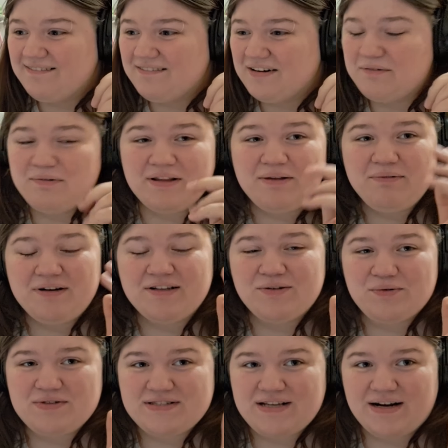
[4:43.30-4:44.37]
What I really want to
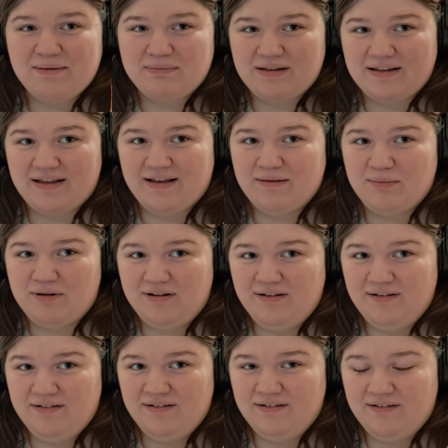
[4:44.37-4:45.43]
do is set up the table.